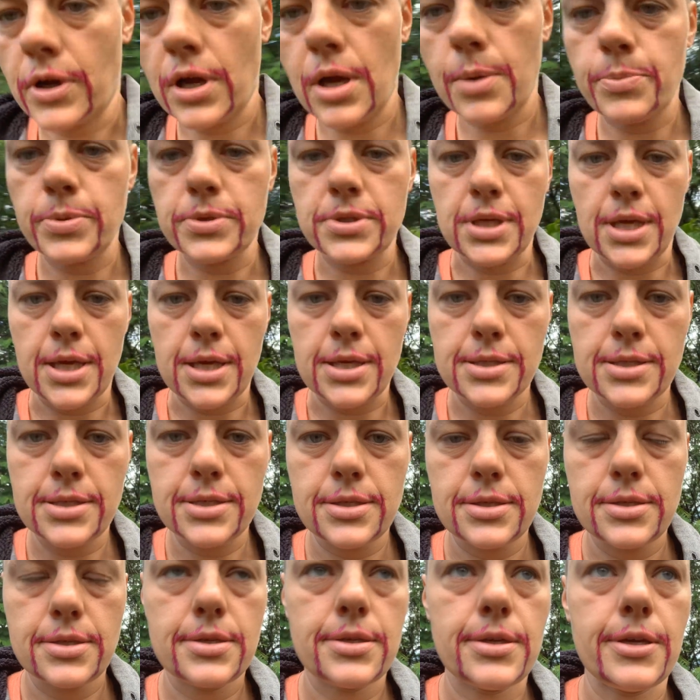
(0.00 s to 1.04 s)
couple
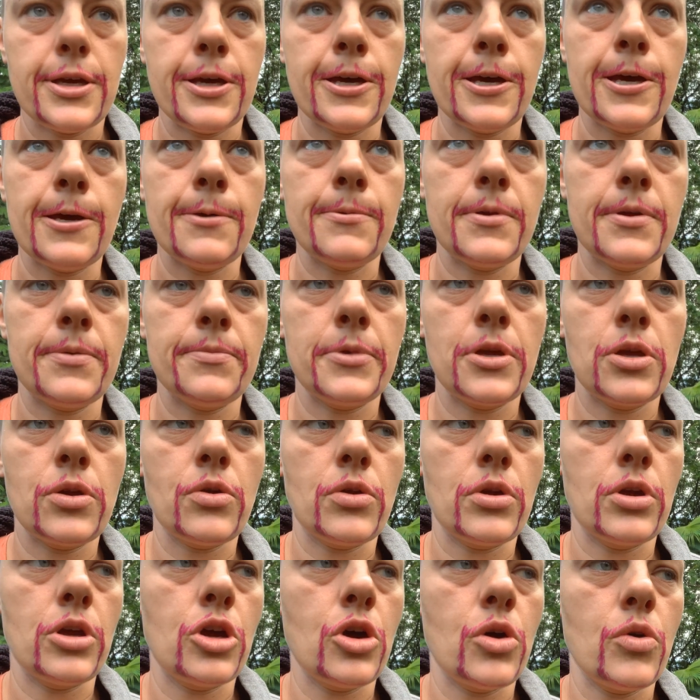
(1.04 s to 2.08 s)
days, and I'm
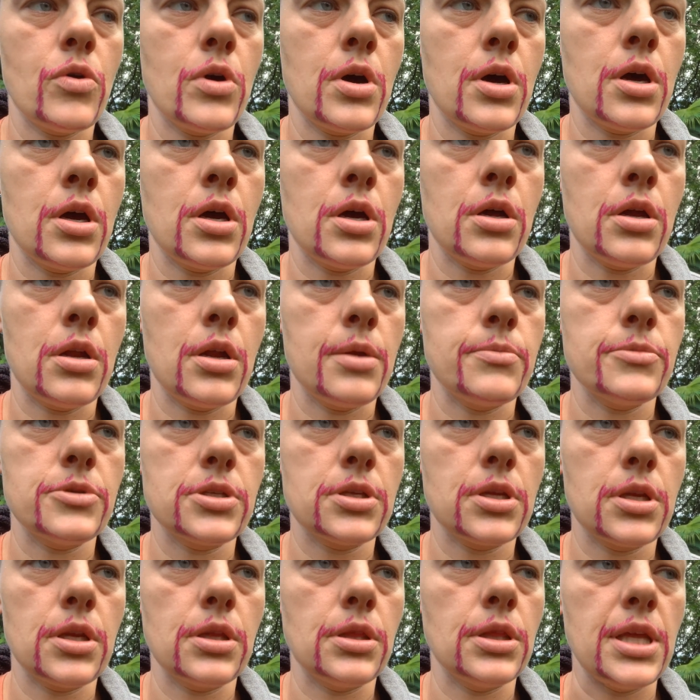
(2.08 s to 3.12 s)
just
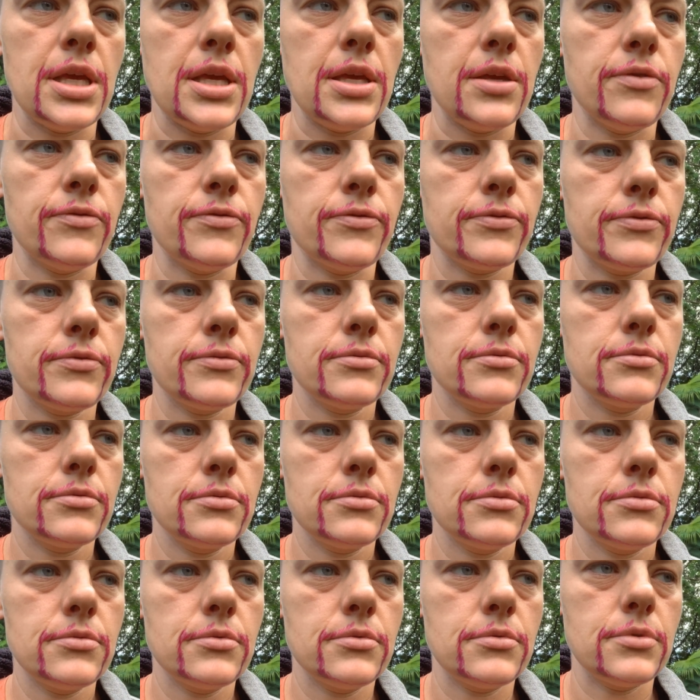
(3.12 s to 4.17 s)
gonna leave,
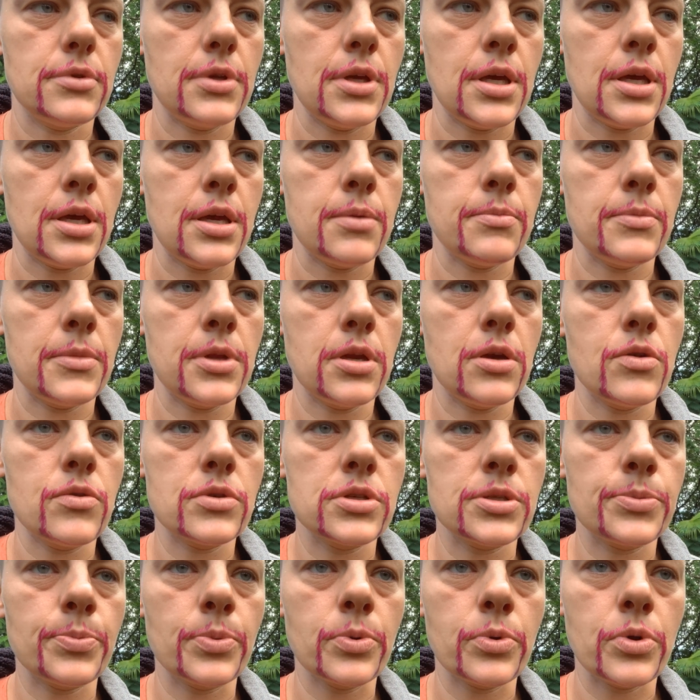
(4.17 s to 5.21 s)
and I'm gonna go
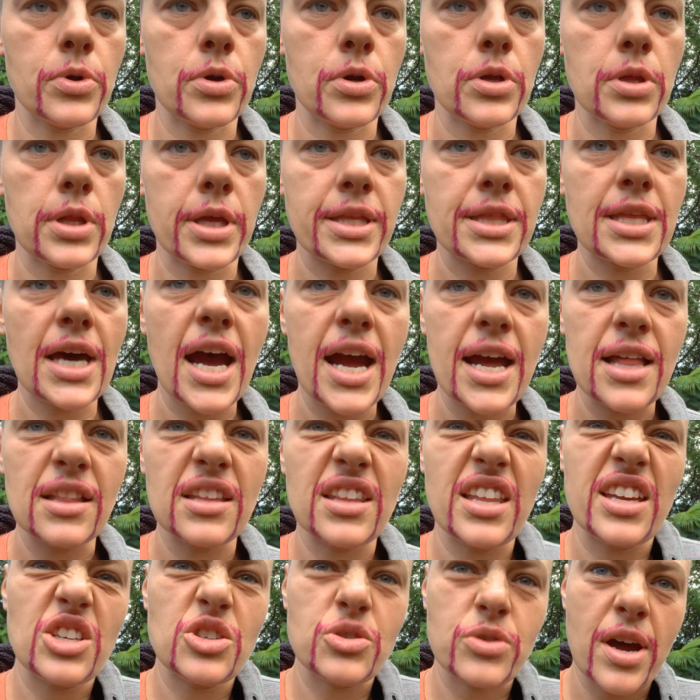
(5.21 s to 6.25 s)
explore like the island,
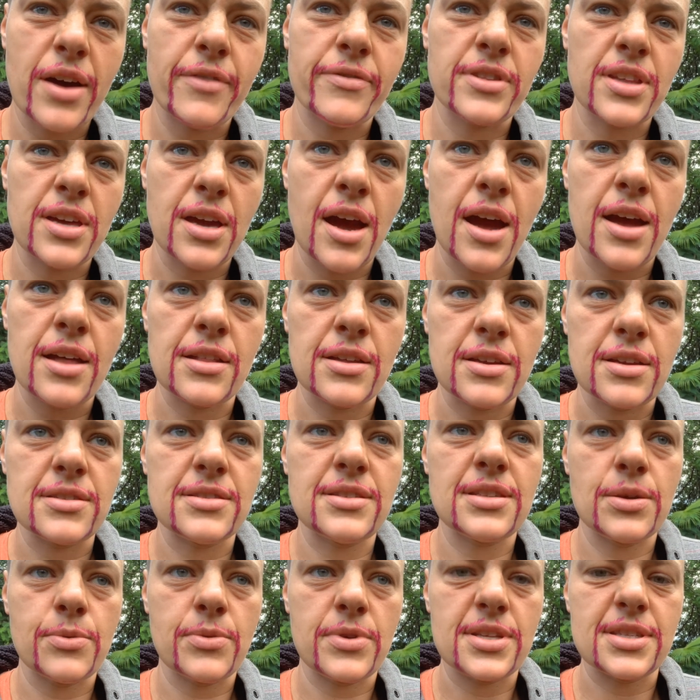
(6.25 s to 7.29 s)
like travel the island and
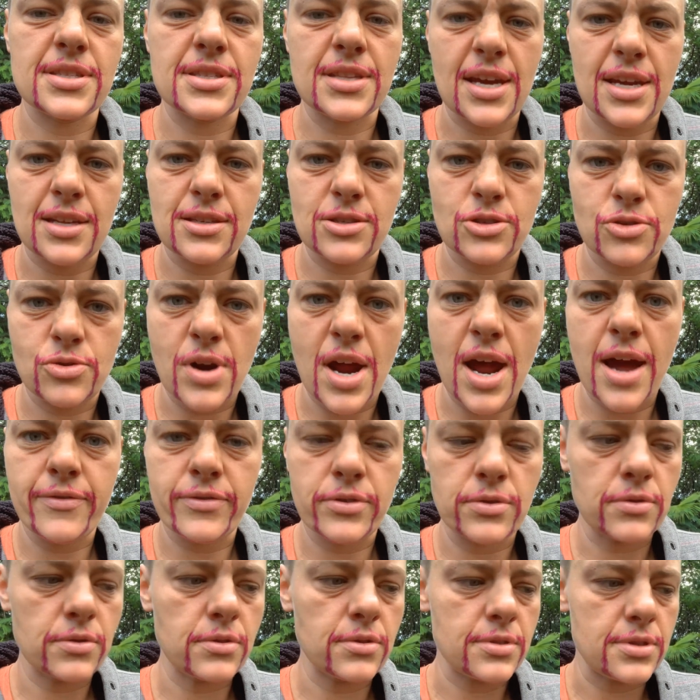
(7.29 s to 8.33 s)
see what it's like to
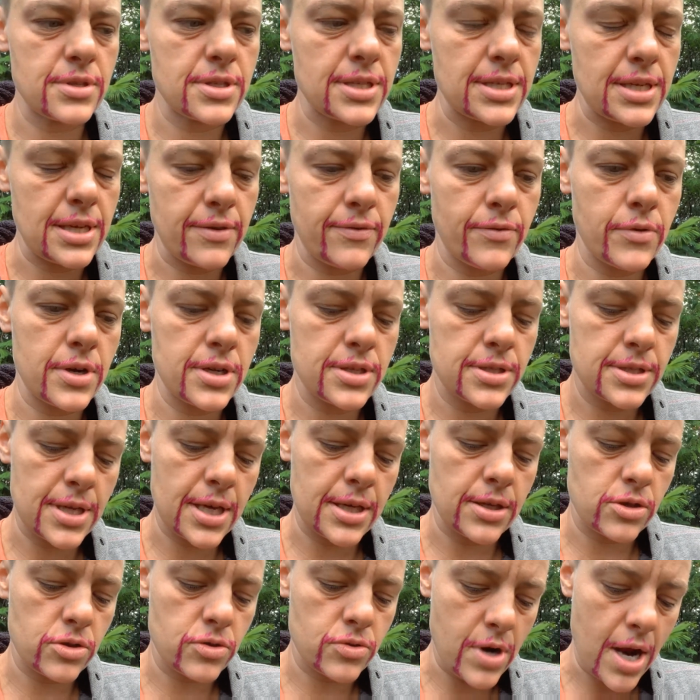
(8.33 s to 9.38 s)
travel and see what it's
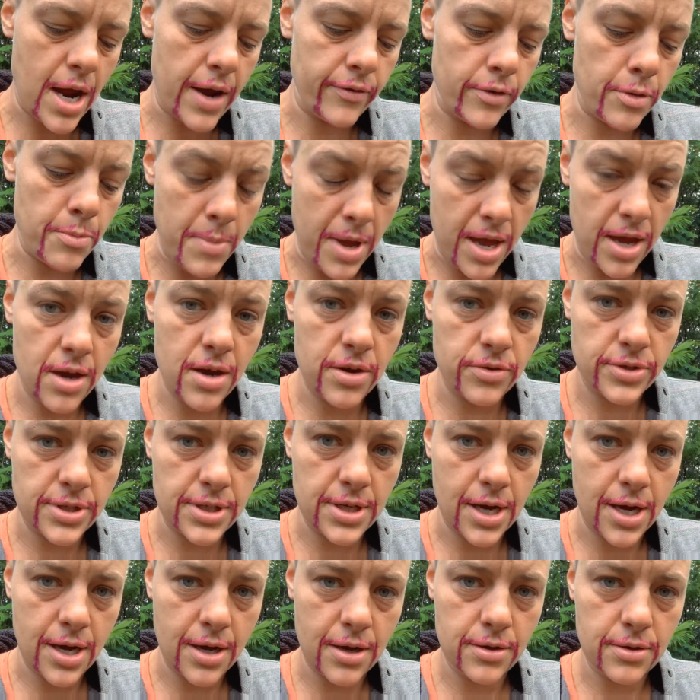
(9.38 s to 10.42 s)
like to travel mango
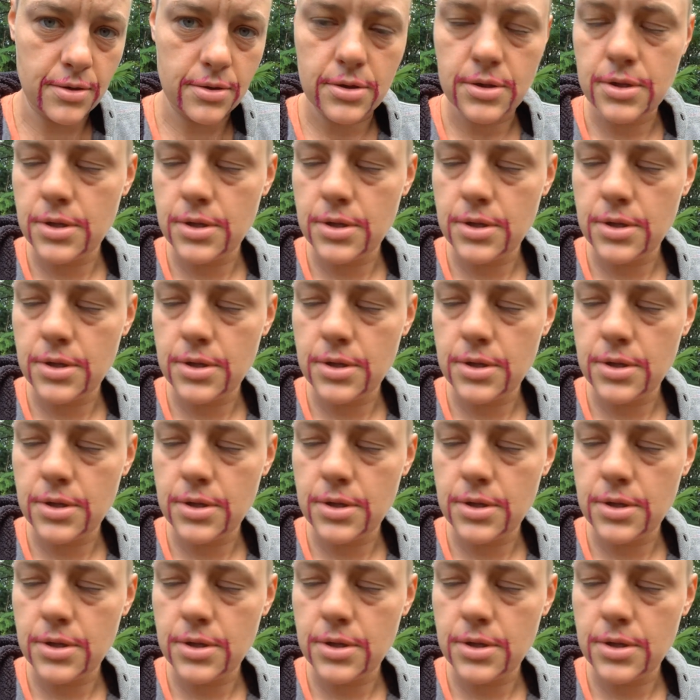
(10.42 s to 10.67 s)
style.